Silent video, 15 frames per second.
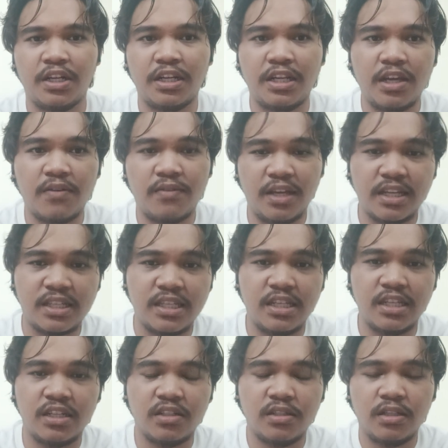day of the
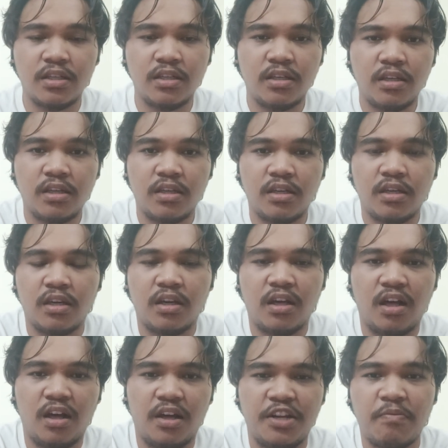accident,
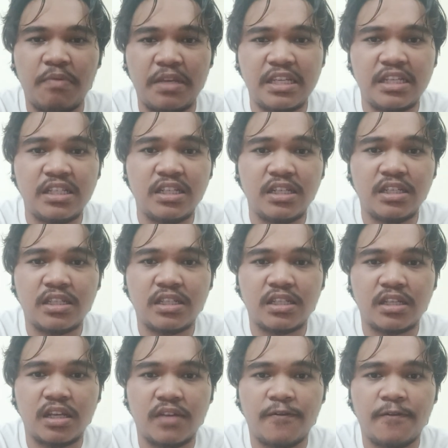the
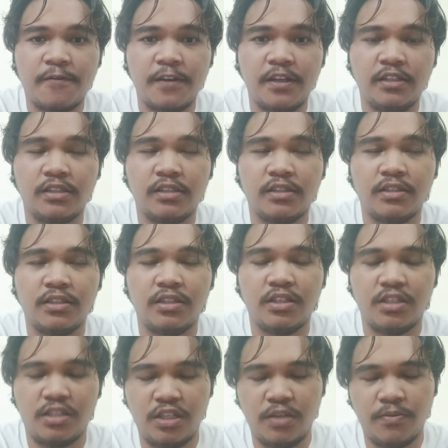passengers filled
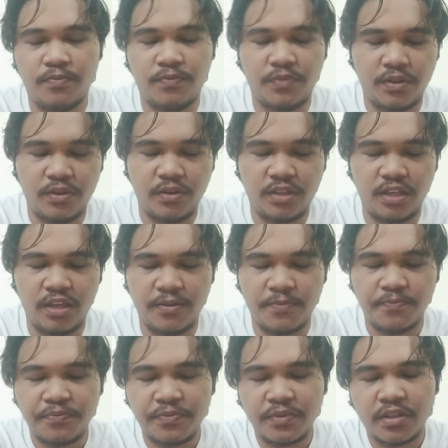the ship. Okay,
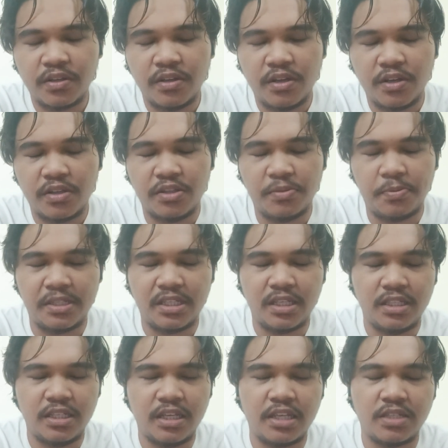the
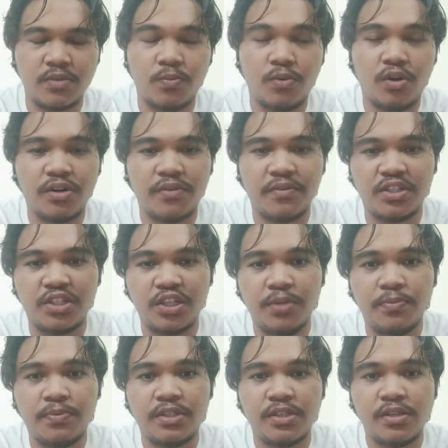passenger has on board of the
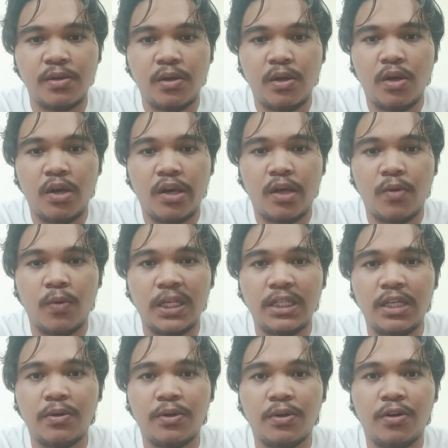ships, and while
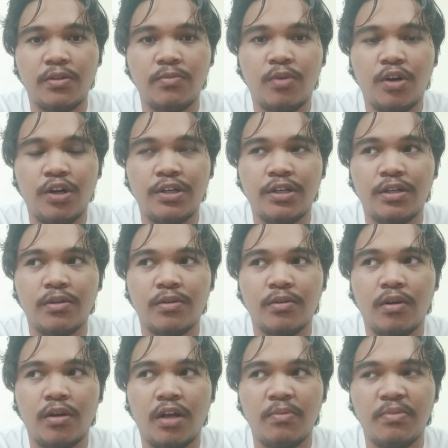they were on board,
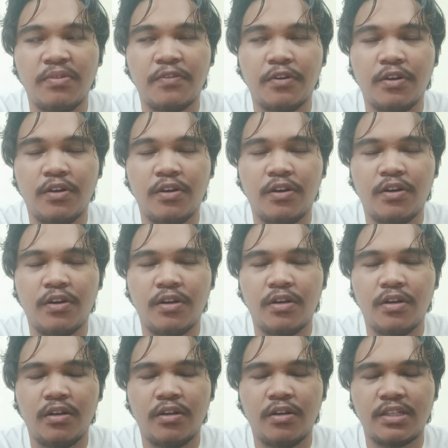
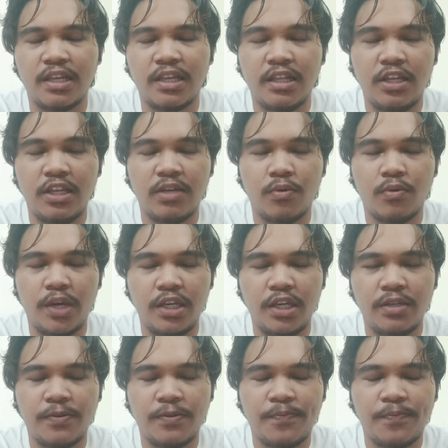before sailing away,